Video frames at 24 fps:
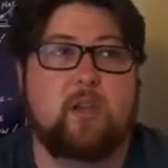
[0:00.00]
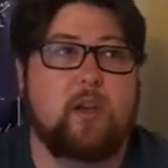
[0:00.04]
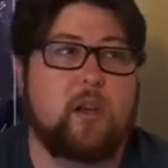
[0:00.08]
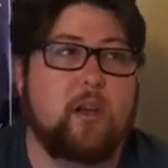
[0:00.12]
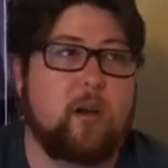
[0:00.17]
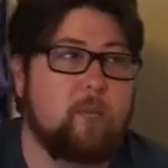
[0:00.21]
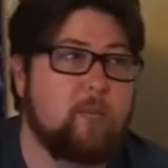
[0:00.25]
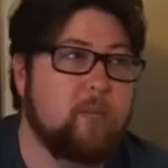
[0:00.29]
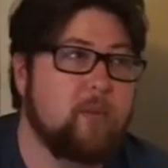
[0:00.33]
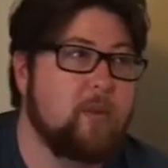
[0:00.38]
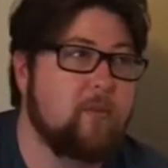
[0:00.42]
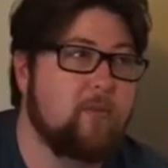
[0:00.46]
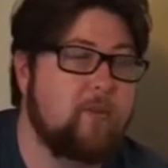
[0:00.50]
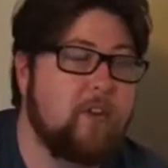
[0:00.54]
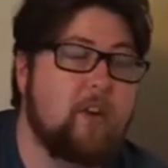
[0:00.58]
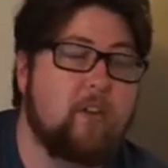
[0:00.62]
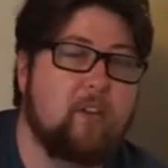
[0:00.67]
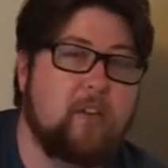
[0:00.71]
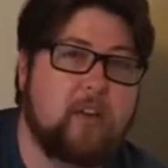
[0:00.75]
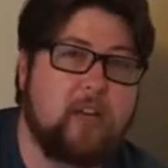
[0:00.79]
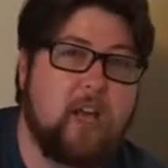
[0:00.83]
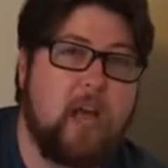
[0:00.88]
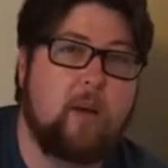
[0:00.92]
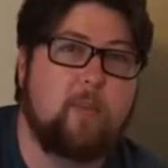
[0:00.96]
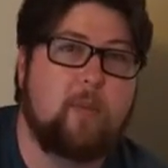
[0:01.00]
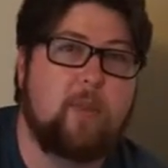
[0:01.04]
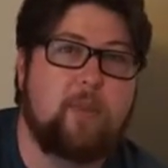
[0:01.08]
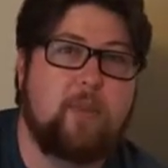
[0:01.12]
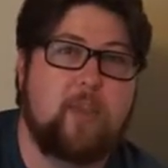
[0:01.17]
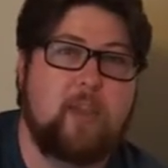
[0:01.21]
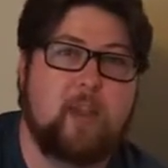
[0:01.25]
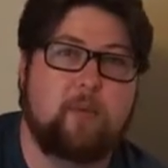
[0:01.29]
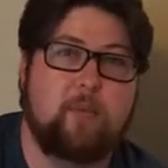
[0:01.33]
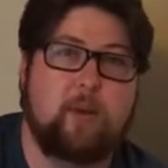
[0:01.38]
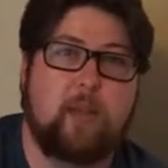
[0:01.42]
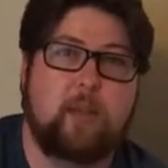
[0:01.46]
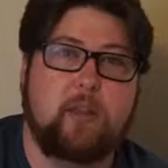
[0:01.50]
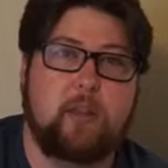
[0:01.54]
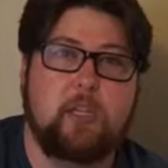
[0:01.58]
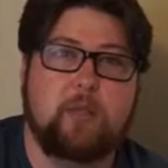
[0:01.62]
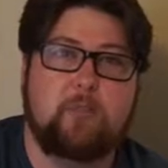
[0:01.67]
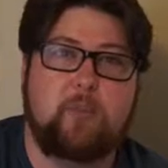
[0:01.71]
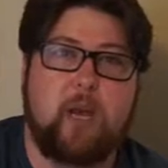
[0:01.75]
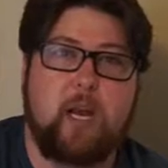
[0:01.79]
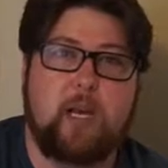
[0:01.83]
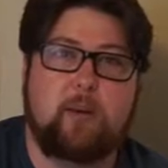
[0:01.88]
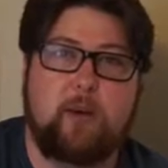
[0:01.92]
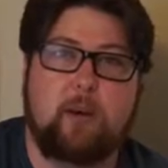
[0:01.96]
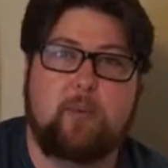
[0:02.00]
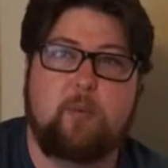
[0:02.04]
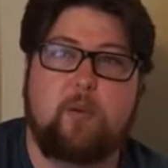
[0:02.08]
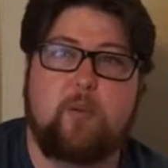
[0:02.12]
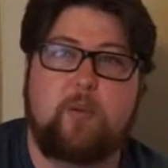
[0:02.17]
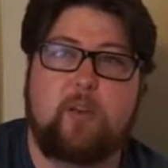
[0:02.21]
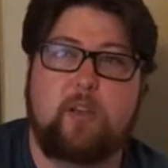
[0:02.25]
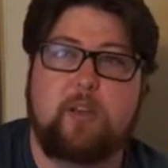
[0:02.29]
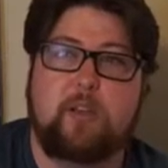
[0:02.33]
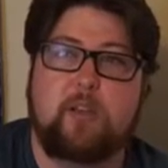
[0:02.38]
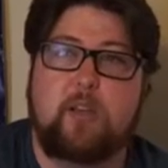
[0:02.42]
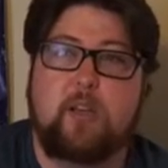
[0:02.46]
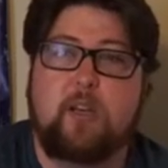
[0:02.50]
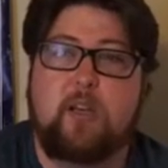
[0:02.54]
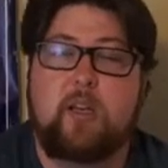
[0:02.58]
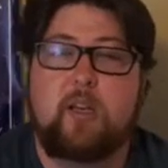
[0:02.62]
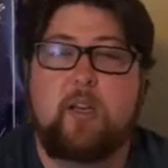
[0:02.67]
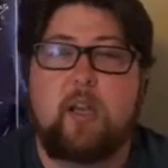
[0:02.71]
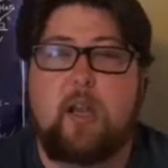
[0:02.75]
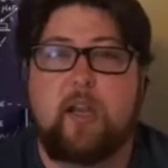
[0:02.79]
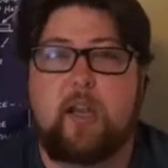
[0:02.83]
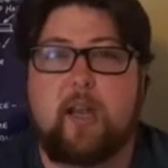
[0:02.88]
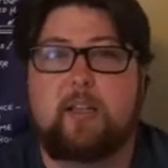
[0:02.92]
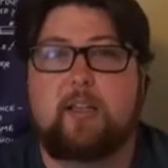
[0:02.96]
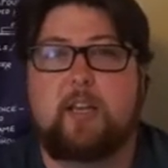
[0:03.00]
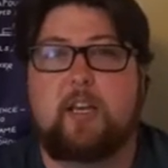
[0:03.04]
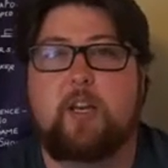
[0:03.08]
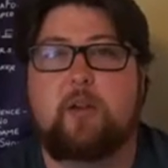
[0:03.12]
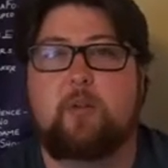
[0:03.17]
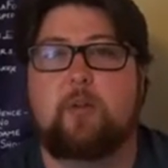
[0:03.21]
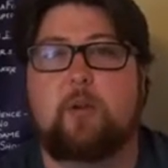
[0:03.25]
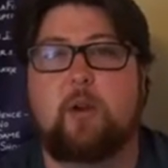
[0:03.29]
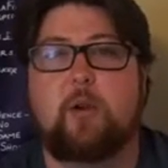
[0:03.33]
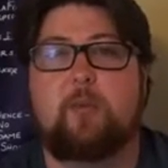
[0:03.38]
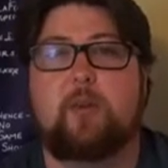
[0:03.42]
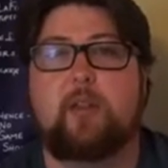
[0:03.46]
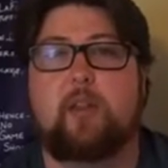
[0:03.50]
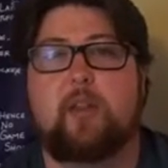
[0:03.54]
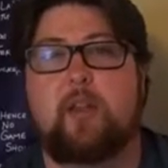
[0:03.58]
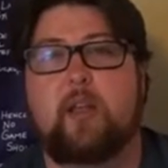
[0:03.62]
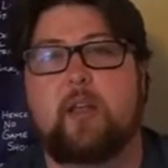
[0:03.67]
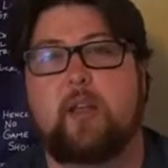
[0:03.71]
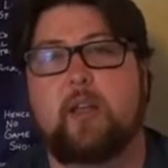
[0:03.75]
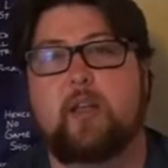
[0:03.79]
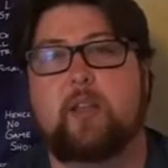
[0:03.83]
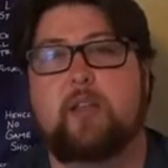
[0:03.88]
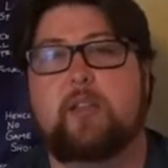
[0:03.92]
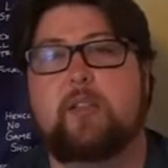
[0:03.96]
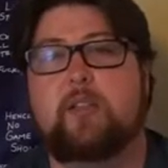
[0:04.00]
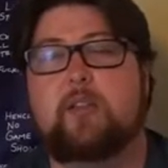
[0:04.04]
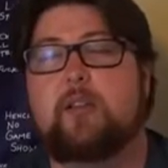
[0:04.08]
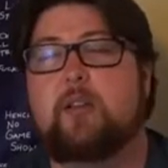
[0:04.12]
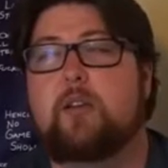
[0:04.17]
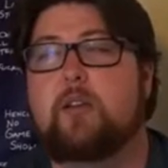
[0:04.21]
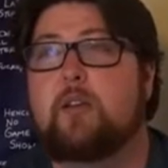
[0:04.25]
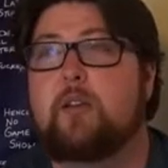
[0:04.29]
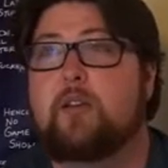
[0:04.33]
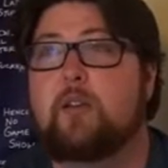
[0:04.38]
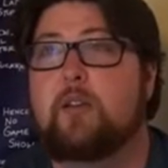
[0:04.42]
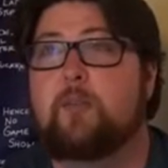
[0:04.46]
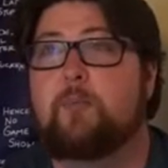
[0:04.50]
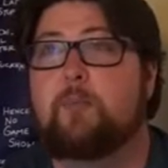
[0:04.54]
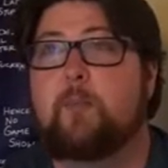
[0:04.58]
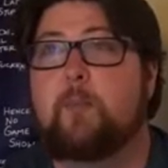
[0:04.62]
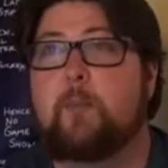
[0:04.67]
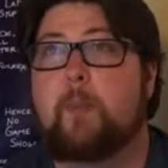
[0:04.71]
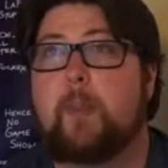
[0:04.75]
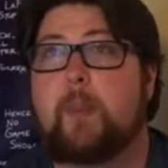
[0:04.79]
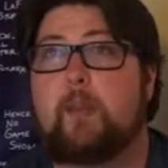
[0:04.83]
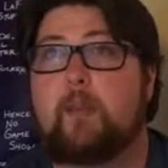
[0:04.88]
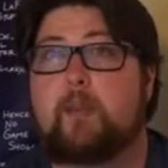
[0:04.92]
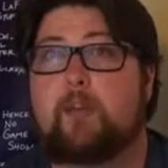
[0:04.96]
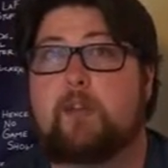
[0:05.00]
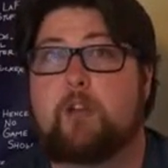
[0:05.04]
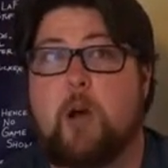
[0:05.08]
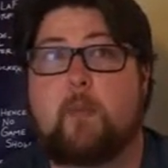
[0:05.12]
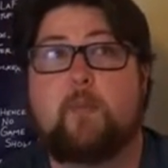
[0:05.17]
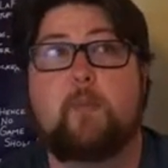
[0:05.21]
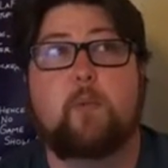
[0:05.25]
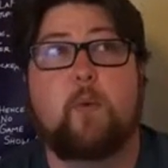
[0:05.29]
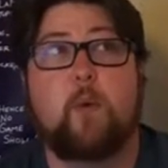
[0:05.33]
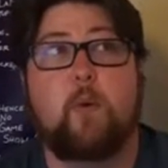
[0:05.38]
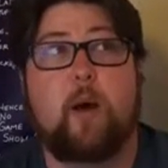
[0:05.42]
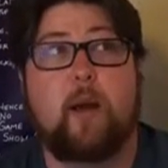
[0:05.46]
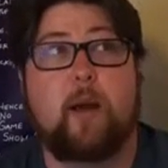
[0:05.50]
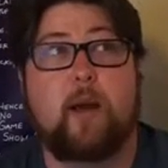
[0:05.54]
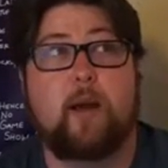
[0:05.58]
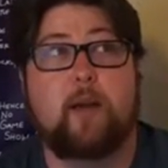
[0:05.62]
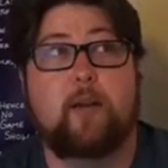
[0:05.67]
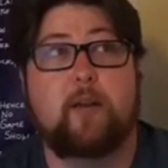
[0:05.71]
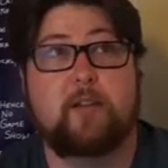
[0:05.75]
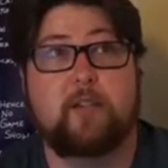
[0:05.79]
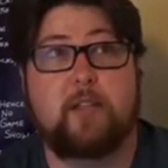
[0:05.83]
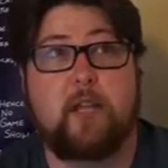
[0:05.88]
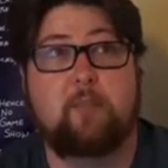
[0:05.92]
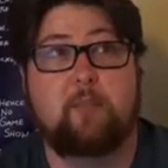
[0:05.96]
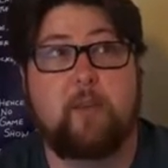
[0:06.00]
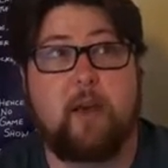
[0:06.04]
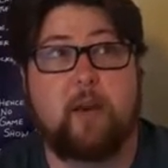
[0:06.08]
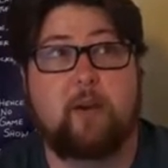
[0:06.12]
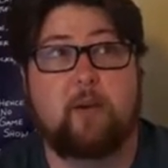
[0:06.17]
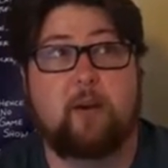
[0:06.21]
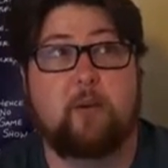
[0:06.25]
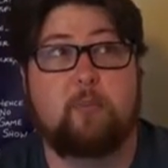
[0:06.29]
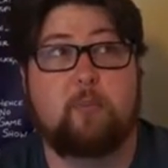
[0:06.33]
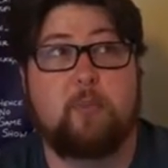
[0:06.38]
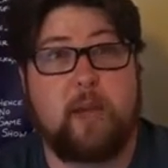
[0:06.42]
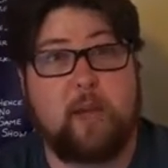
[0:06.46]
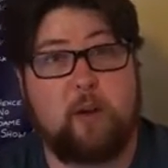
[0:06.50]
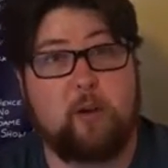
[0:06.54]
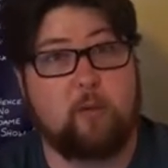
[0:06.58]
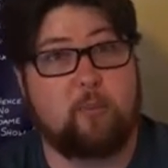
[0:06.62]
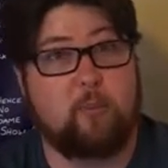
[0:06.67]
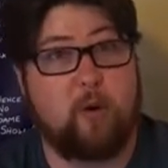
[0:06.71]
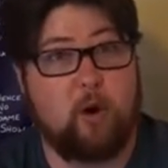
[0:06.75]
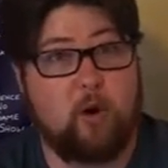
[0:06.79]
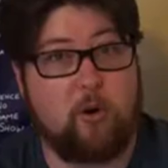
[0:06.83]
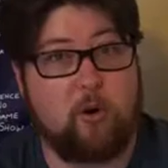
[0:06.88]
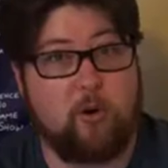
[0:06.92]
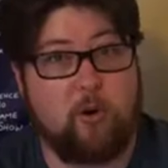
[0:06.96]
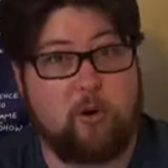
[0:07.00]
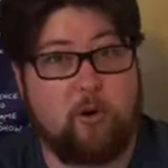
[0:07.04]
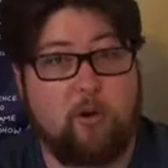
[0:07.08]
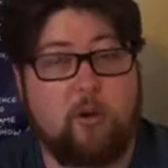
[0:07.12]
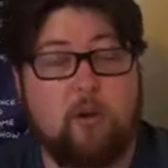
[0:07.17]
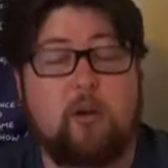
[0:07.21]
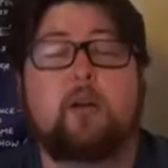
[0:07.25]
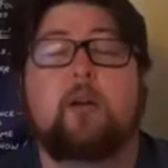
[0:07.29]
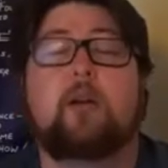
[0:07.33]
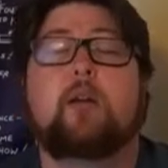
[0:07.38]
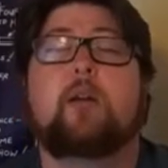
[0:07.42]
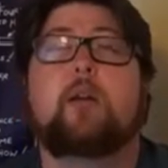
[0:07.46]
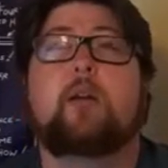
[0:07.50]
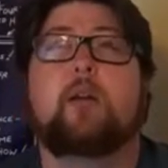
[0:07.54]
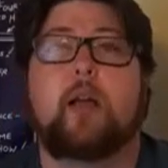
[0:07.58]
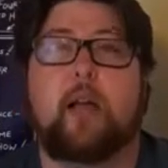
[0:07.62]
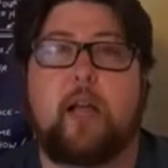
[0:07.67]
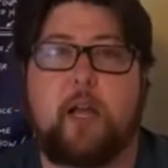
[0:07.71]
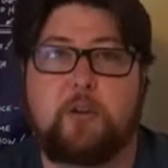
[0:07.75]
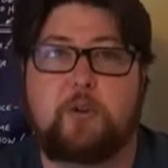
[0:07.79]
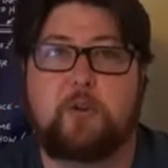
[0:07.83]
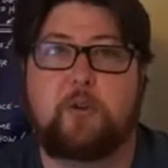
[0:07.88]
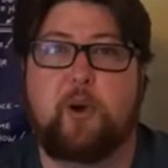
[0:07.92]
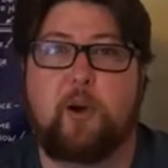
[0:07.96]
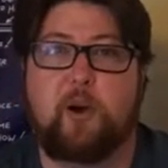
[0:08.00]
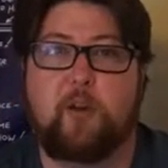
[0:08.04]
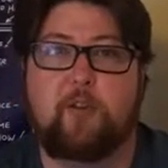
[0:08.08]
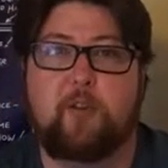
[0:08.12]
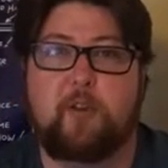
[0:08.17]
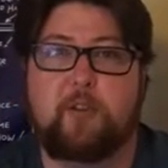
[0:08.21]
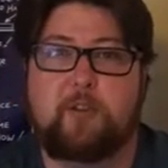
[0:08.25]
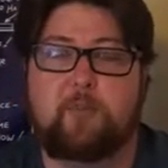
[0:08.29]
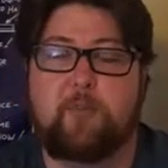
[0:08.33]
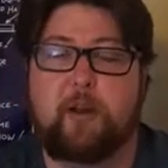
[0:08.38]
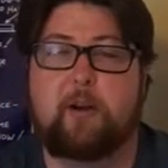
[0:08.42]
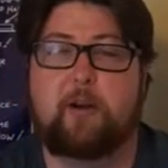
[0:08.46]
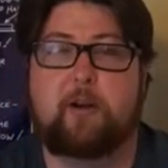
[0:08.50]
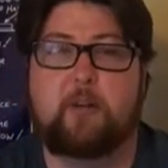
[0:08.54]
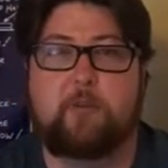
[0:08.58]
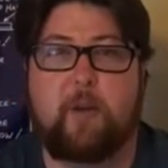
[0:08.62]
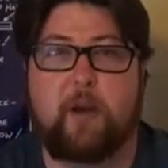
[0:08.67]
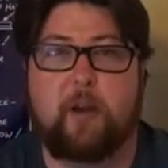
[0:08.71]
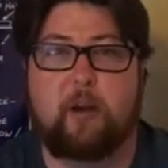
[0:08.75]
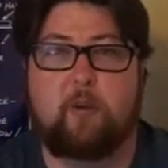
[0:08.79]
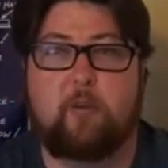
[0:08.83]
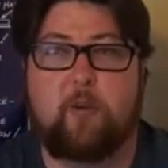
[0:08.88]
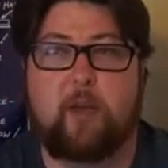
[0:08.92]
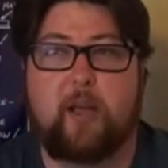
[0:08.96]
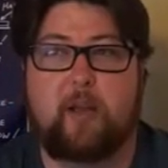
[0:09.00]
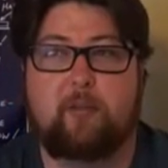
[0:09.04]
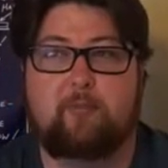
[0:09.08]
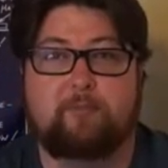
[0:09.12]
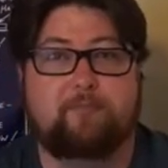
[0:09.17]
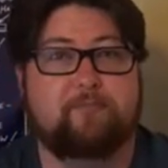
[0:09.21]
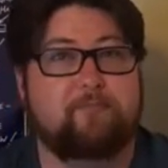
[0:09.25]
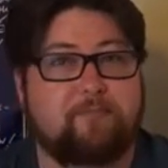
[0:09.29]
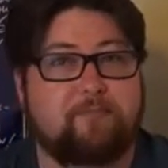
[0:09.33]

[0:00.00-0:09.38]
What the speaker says: The fairly common thing about the Spider-Man movies, and I tend to agree with it, is Tobey Maguire is a better Peter Parker. Andrew Garfield's a better Spider-Man.